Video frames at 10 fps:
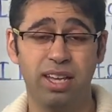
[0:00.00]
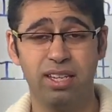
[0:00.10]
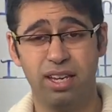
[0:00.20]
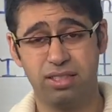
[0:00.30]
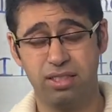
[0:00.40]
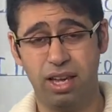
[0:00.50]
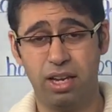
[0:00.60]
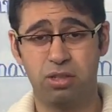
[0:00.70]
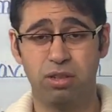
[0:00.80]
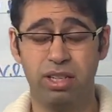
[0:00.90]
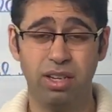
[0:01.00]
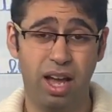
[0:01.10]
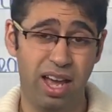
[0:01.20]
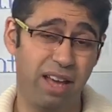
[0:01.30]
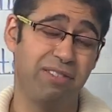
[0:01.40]
yes, actually,
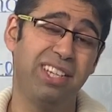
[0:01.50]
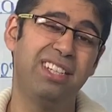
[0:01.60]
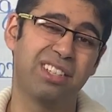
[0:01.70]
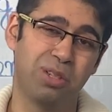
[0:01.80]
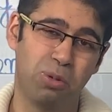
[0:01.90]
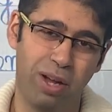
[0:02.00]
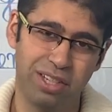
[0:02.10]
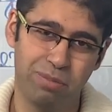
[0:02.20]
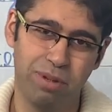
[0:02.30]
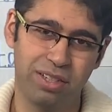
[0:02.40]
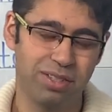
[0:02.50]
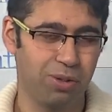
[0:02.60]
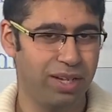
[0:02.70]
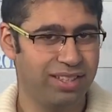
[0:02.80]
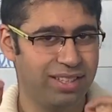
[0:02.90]
I have eaten quite a bit. So
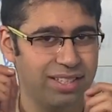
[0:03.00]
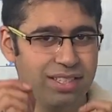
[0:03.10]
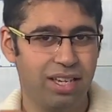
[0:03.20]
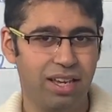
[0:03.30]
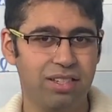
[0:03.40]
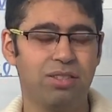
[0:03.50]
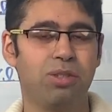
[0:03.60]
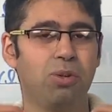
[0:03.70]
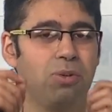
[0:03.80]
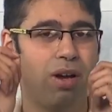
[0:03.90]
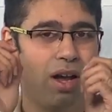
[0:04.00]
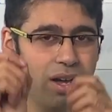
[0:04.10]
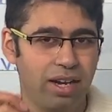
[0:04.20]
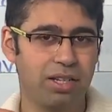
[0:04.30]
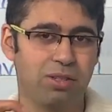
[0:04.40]
in this case, you
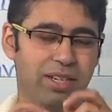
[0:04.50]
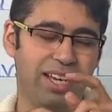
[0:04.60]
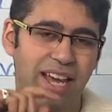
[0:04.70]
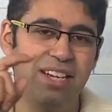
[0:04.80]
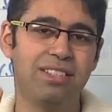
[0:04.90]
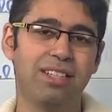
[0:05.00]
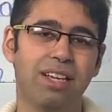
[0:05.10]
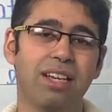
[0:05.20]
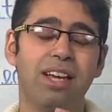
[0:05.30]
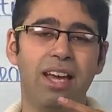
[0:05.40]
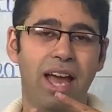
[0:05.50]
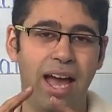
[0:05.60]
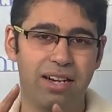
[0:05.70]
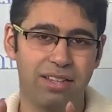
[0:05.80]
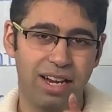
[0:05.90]
are actually hinting
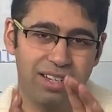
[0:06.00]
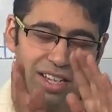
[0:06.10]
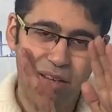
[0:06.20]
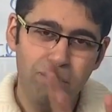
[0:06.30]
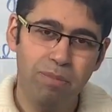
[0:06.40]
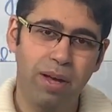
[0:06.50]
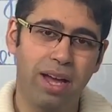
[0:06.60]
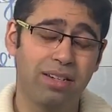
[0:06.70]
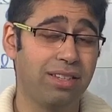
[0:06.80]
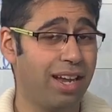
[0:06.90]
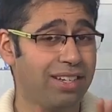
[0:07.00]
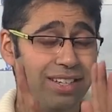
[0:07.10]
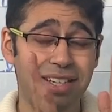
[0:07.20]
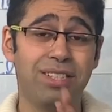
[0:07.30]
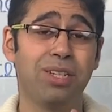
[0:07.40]
at that impact that
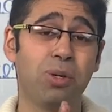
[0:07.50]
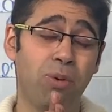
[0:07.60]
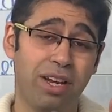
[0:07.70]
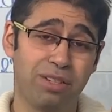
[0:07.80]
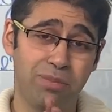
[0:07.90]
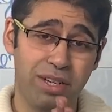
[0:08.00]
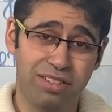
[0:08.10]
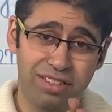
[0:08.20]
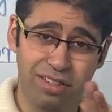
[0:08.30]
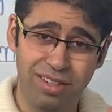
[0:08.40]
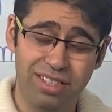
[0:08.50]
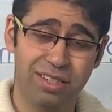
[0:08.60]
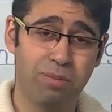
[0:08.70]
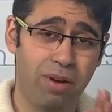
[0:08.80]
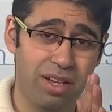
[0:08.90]
eating quite a bit in the
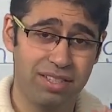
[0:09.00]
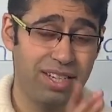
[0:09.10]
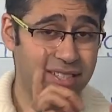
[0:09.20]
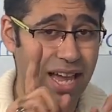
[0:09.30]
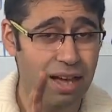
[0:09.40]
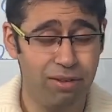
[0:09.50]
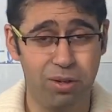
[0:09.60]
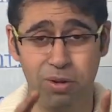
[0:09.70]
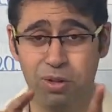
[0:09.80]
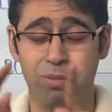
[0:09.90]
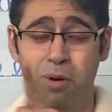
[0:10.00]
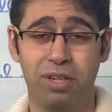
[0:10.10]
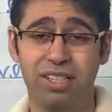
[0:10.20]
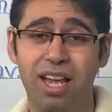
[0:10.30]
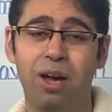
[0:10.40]
recent past is having on your
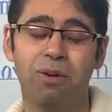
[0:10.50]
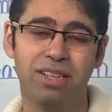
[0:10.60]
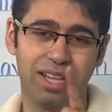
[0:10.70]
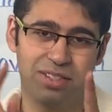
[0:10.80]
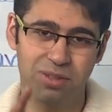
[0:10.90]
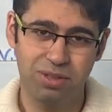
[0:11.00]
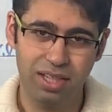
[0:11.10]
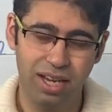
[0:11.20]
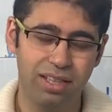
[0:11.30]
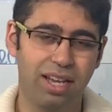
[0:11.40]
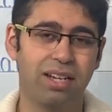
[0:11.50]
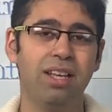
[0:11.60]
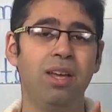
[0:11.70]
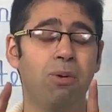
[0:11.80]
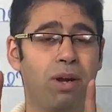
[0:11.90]
body now. And that's to say that,
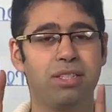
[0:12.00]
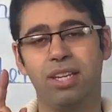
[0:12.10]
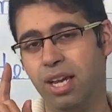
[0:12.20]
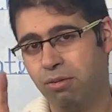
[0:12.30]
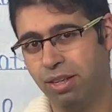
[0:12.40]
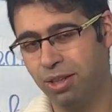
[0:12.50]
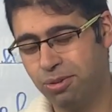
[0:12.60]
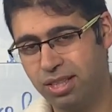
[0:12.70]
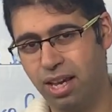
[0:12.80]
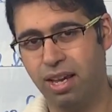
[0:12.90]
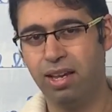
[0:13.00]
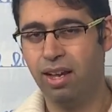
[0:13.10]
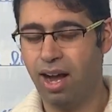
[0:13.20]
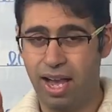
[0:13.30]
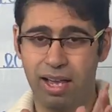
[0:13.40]
once again, when you say,
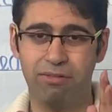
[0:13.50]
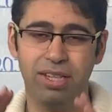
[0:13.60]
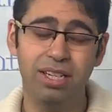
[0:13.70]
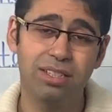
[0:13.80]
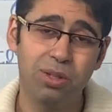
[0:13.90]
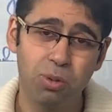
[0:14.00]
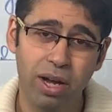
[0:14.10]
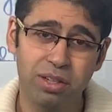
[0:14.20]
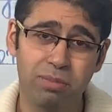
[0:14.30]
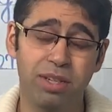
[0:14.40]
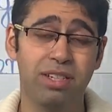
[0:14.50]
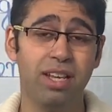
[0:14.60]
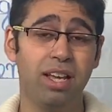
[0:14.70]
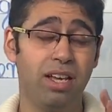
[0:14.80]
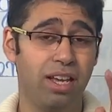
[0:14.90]
I have eaten quite a bit,
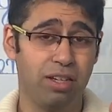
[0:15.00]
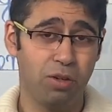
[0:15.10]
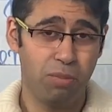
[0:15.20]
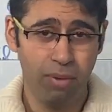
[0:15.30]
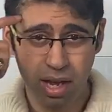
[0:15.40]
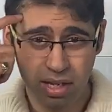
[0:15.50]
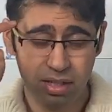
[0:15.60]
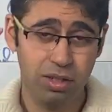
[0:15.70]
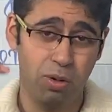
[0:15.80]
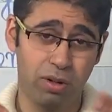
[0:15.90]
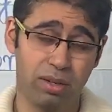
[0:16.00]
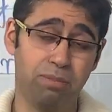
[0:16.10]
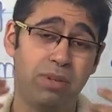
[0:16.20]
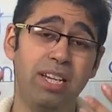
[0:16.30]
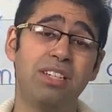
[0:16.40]
in your mind, your
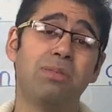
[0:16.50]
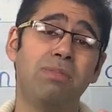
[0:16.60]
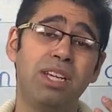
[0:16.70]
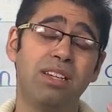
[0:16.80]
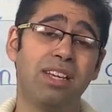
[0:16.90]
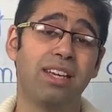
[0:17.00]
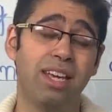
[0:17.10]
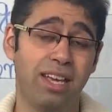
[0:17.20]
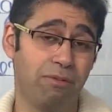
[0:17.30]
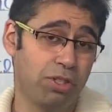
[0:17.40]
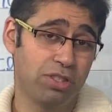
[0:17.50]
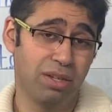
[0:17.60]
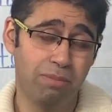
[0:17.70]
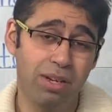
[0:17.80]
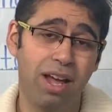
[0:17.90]
complete meaning, which is
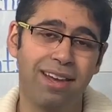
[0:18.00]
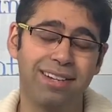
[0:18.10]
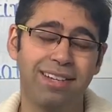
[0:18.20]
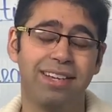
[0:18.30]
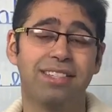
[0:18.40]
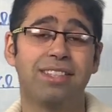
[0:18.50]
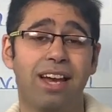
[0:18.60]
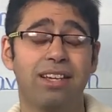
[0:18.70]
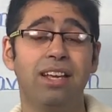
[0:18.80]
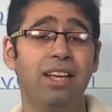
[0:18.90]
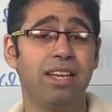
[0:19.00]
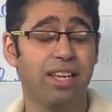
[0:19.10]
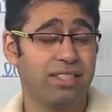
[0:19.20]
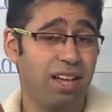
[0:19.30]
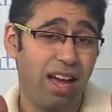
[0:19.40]
implied, is that,
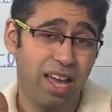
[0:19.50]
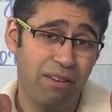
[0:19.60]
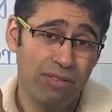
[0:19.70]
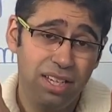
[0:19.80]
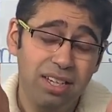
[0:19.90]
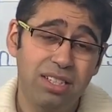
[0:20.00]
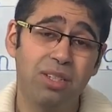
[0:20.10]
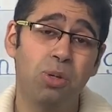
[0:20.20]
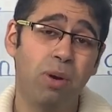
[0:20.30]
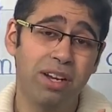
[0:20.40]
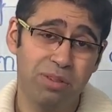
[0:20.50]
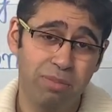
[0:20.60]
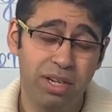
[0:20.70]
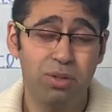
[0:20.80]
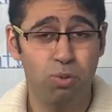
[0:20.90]
yes, I have eaten quite a
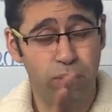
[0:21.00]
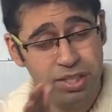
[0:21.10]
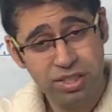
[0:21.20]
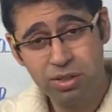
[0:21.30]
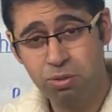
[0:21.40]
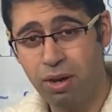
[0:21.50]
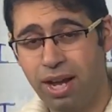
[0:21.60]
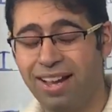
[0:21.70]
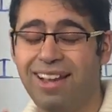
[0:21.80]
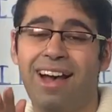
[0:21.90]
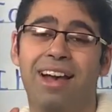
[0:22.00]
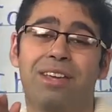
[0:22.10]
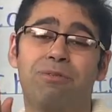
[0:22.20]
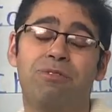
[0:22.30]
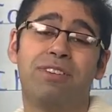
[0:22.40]
bit, which is why I
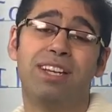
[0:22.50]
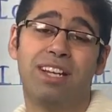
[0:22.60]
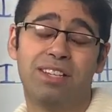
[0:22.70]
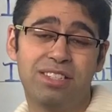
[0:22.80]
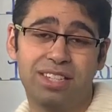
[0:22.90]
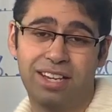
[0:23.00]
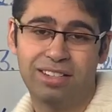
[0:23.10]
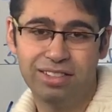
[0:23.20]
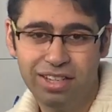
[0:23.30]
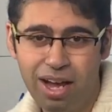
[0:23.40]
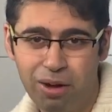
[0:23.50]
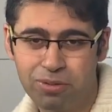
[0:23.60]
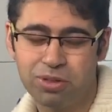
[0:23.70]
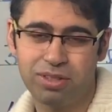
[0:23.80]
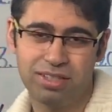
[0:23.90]
am feeling sick now.
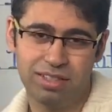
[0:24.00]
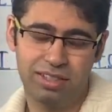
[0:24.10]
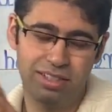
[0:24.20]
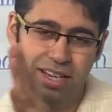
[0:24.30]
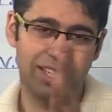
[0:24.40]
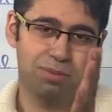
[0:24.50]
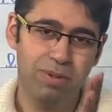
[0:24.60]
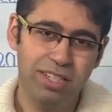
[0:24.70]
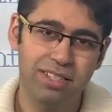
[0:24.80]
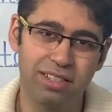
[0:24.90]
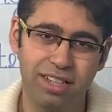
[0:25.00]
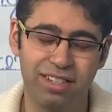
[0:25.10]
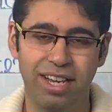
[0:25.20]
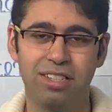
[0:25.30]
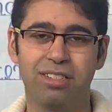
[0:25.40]
So there's an explicit
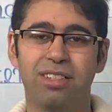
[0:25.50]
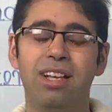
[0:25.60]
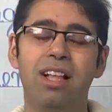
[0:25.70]
connection